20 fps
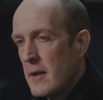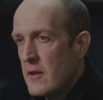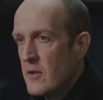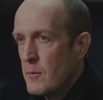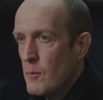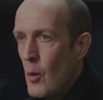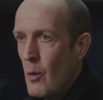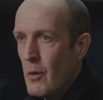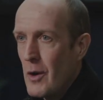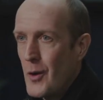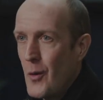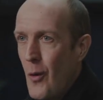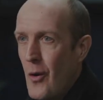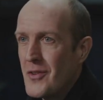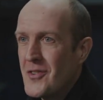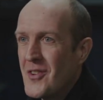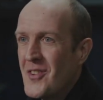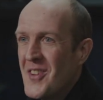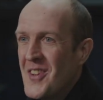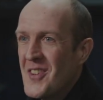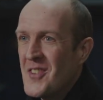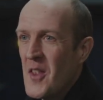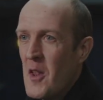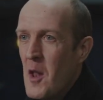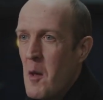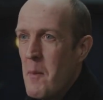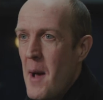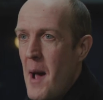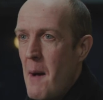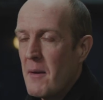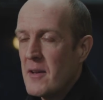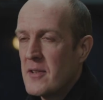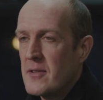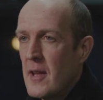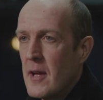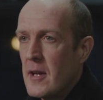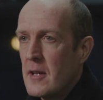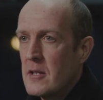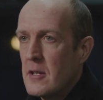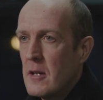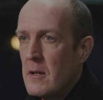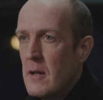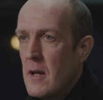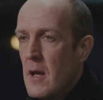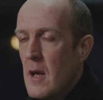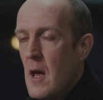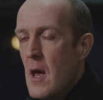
smaller quantities than a power station,